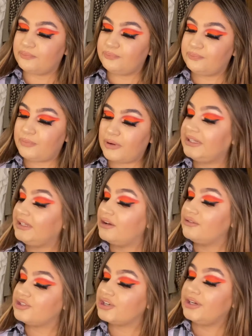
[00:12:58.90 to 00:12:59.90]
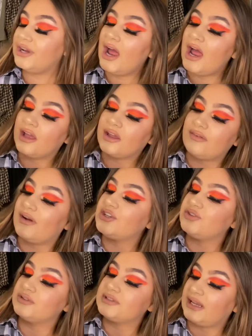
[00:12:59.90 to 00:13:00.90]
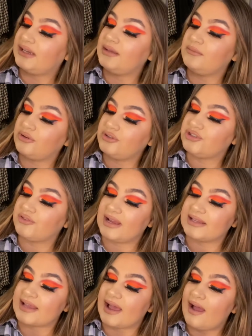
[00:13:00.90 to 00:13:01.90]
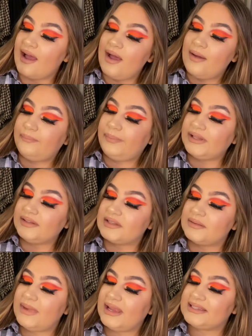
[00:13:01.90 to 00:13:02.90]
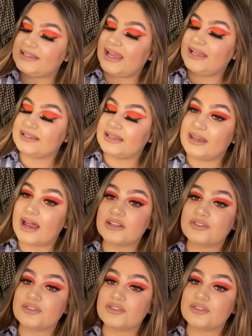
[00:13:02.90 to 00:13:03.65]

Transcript: Body Lotion, Gradual Tanning Moisturiser. Builds and maintains a natural